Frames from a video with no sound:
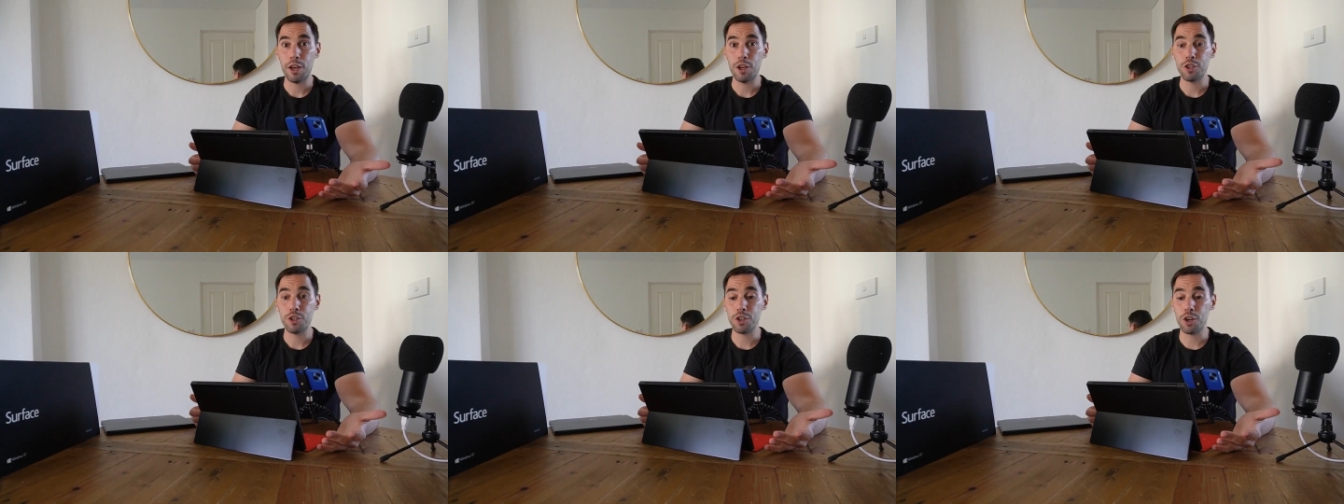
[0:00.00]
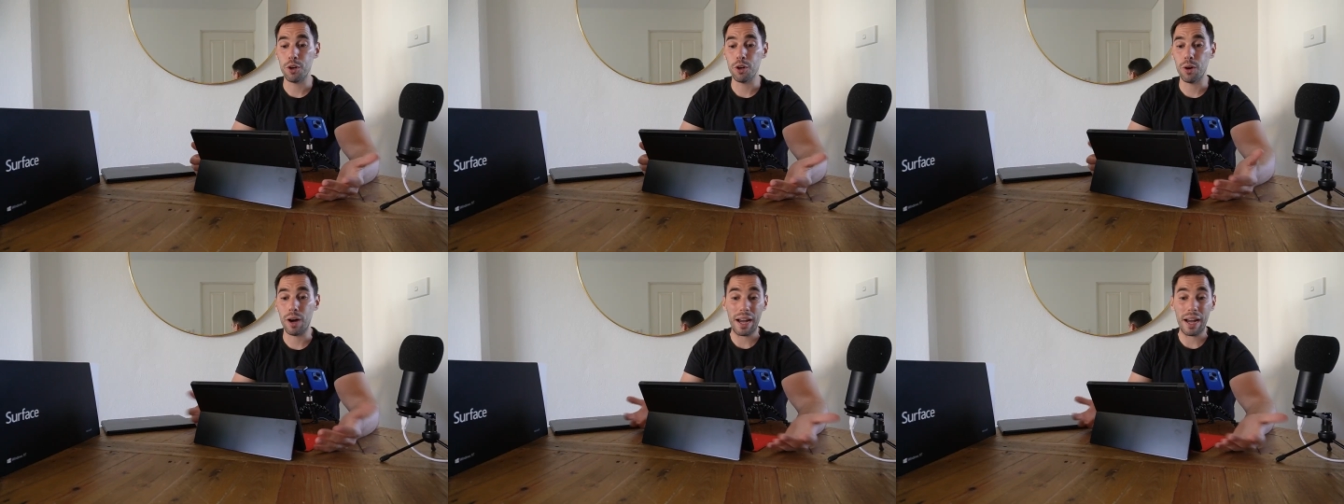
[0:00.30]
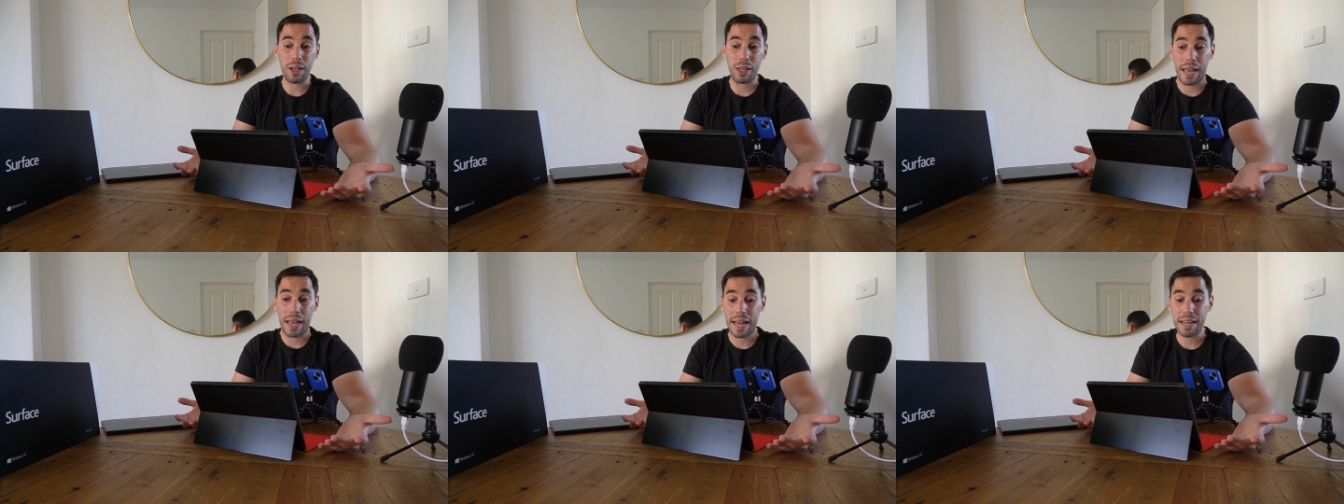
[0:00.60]
So I
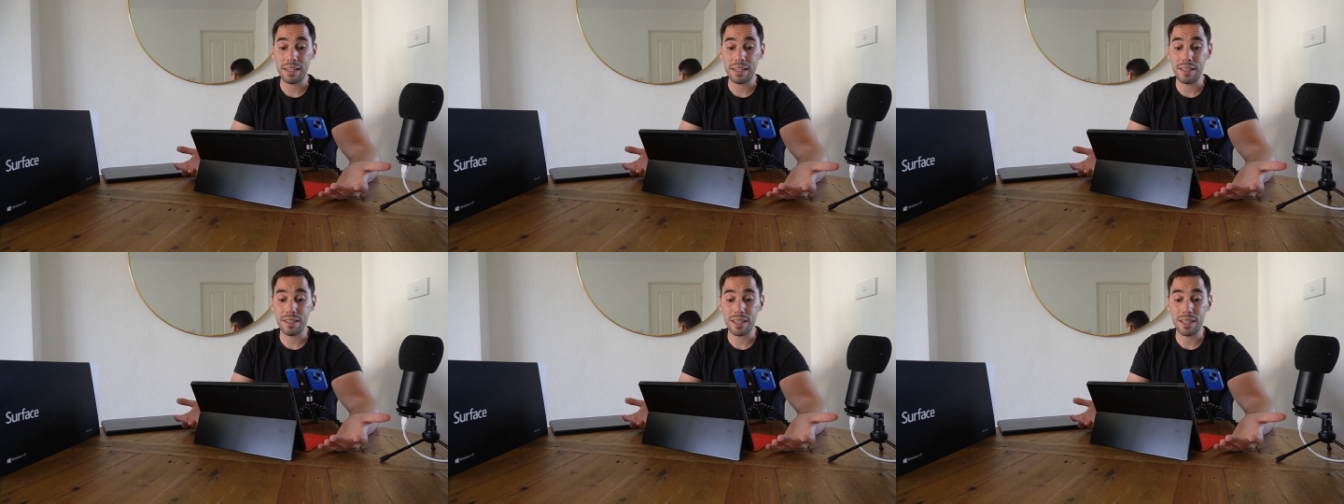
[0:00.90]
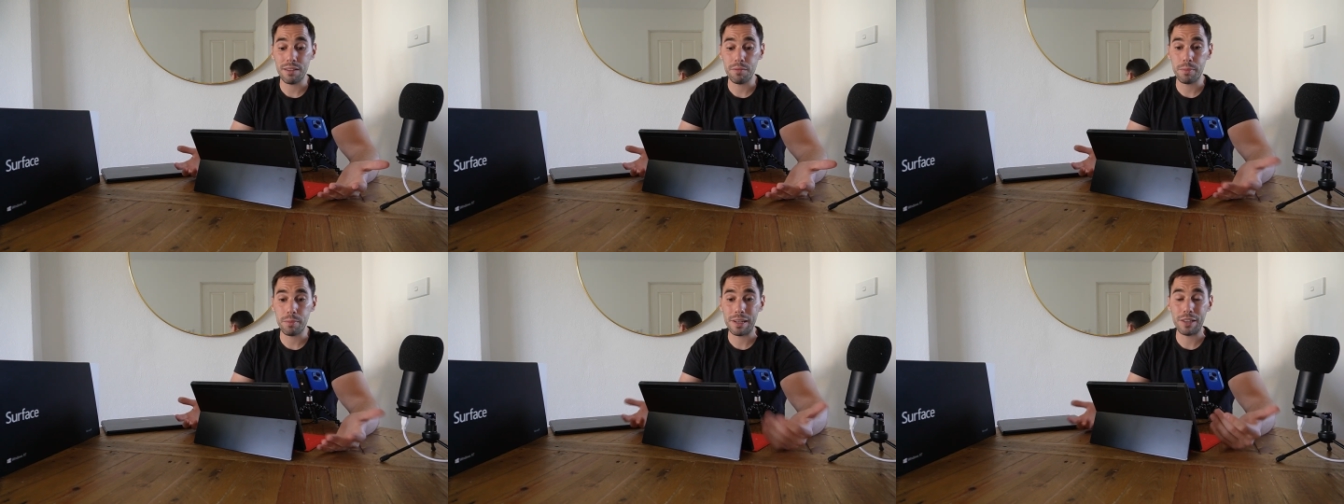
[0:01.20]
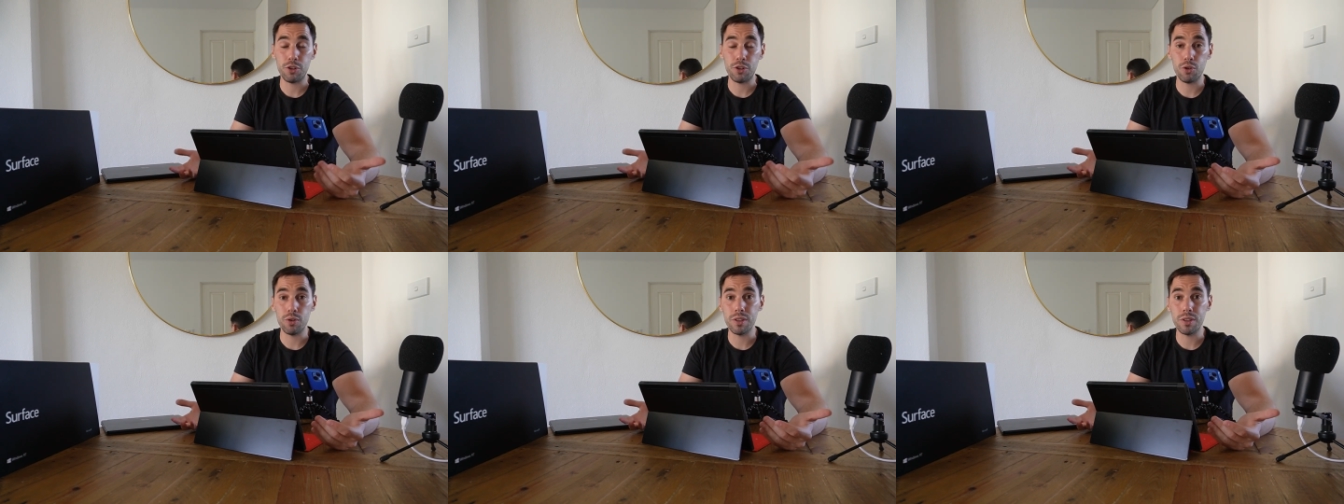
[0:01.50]
can conceivably
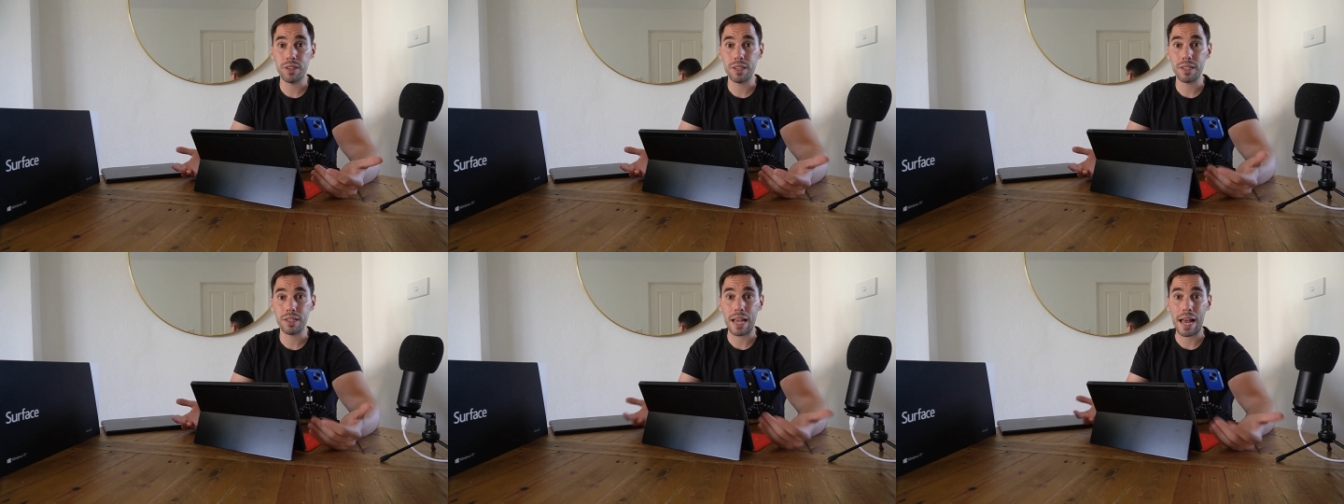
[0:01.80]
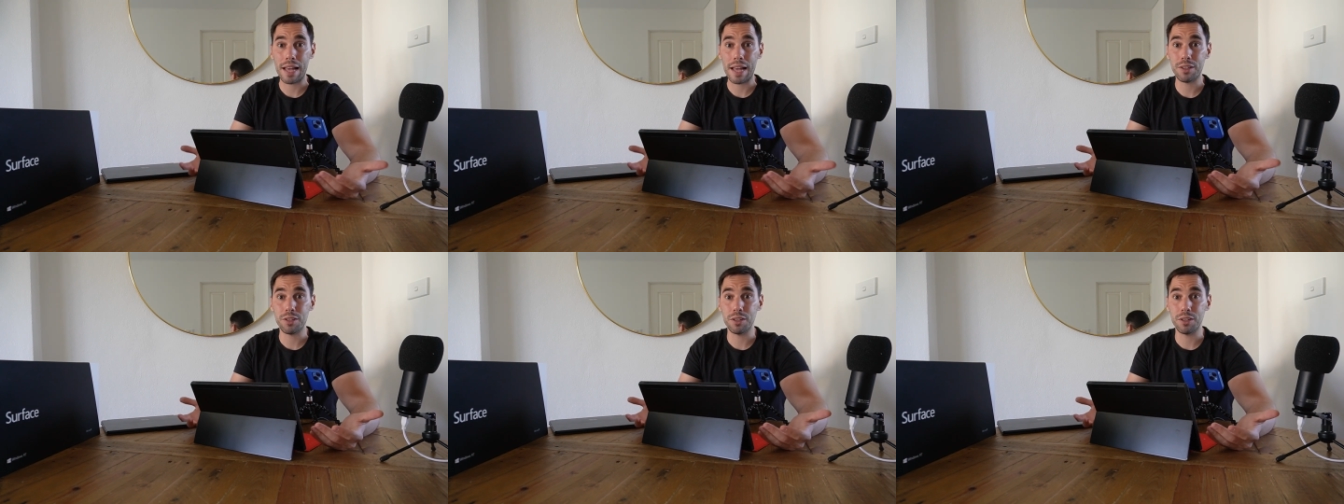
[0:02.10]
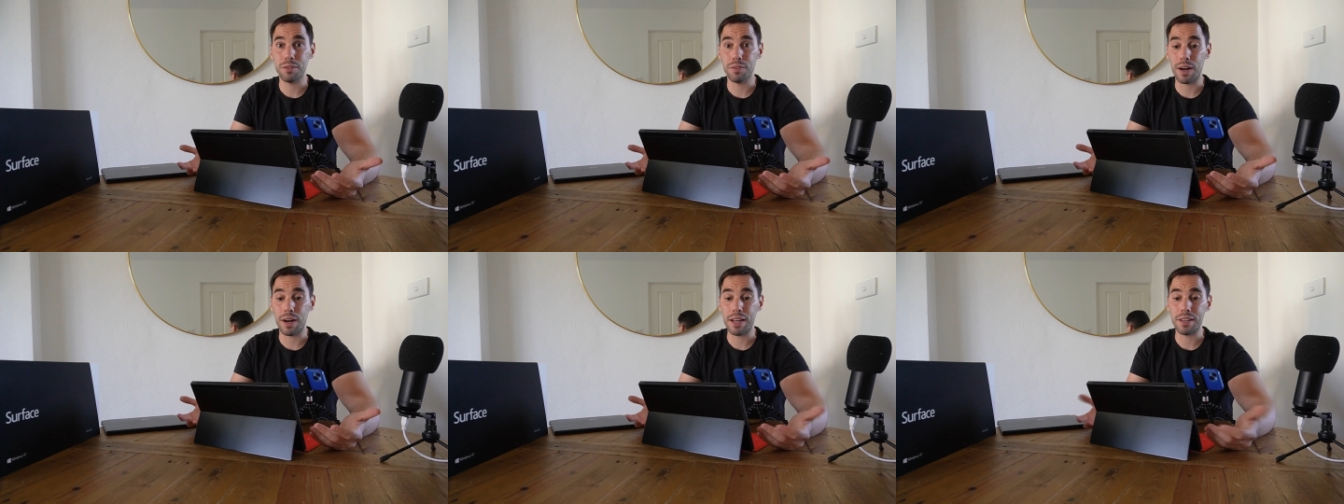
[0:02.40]
use this as a
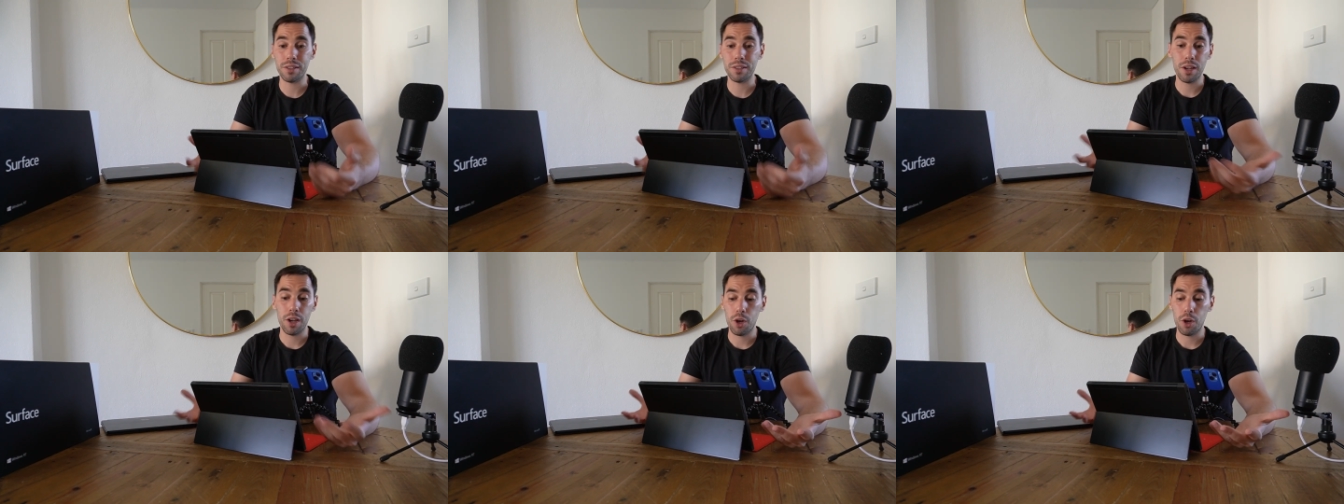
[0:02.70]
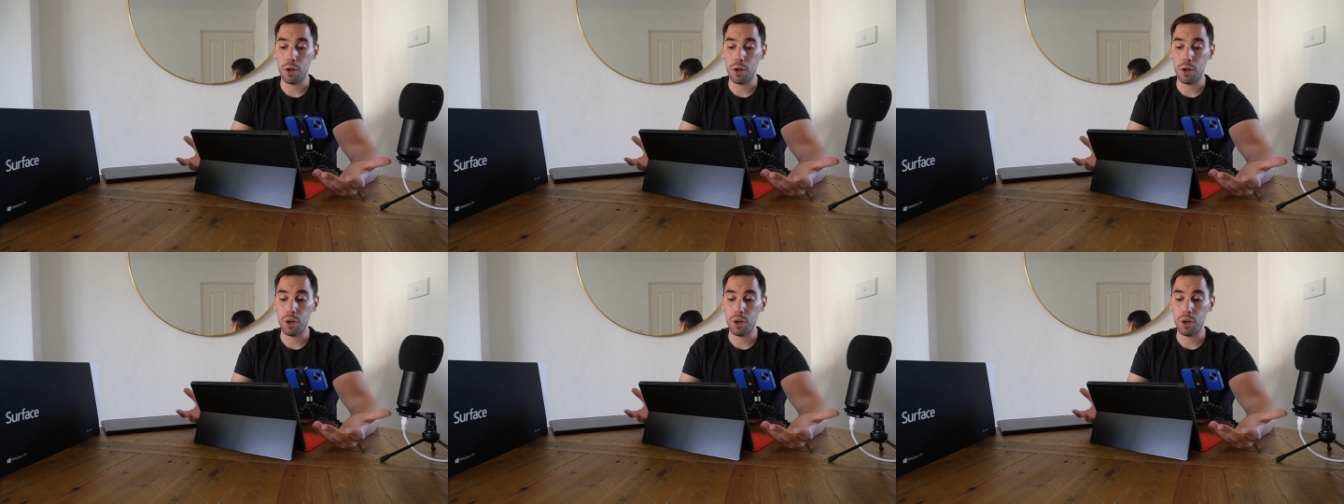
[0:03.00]
device